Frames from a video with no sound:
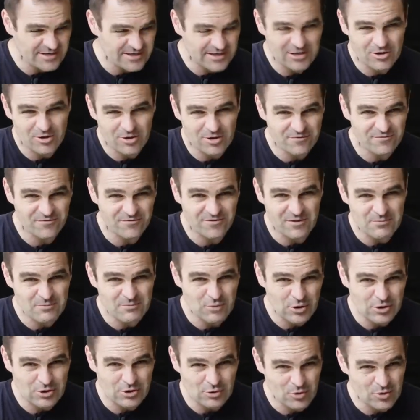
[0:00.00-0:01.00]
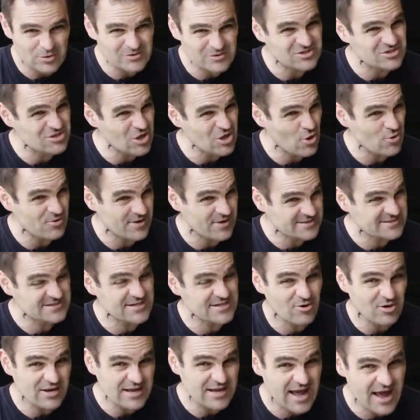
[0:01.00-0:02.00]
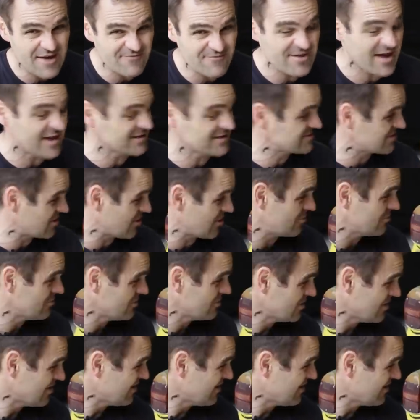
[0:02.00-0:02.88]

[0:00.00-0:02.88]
and a lot of the modern oils don't necessarily have that, so